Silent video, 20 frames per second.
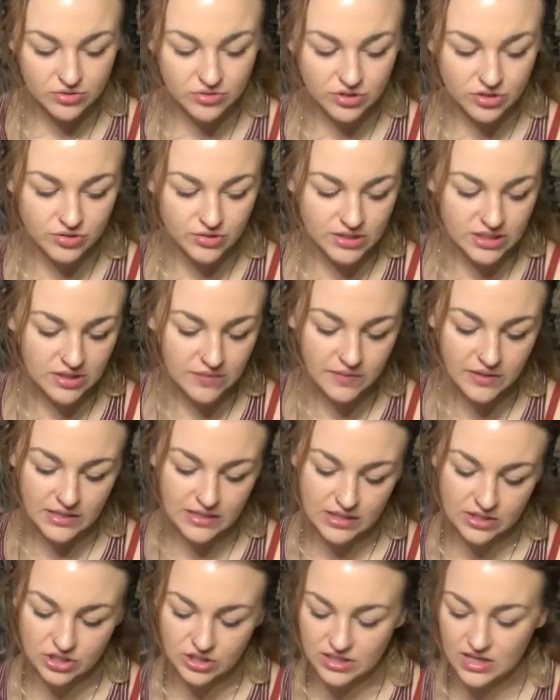You're somebody
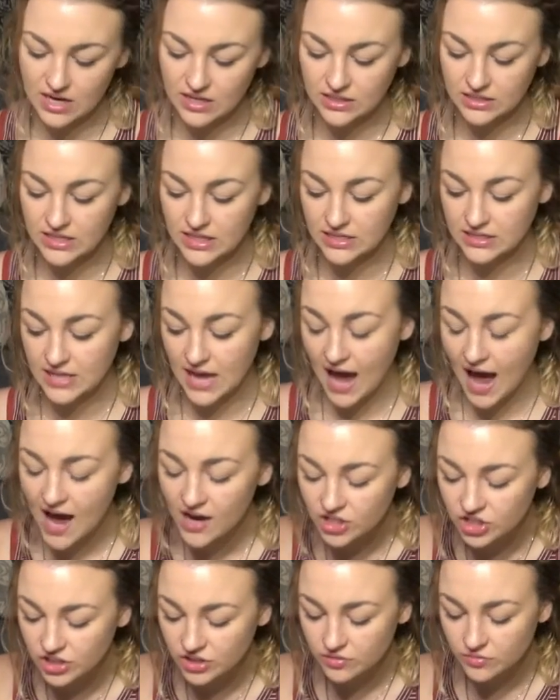that just kind of takes
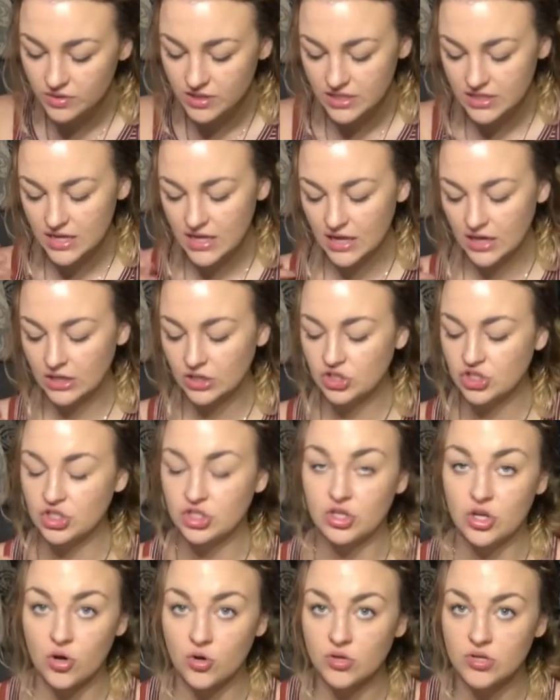action with it and
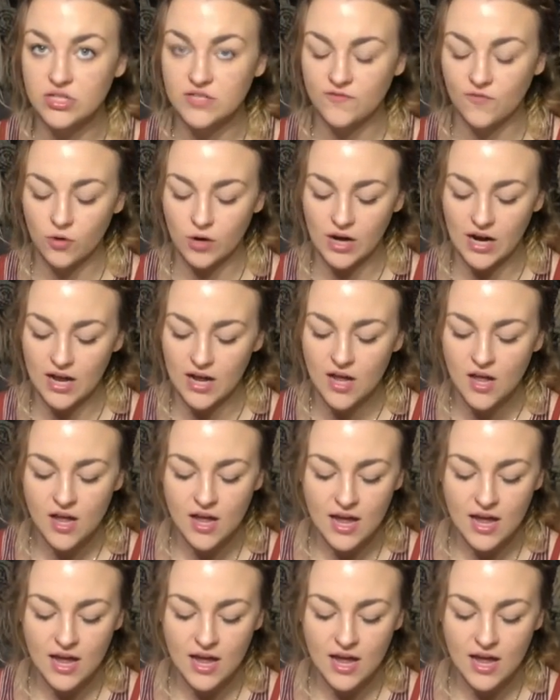just goes for it.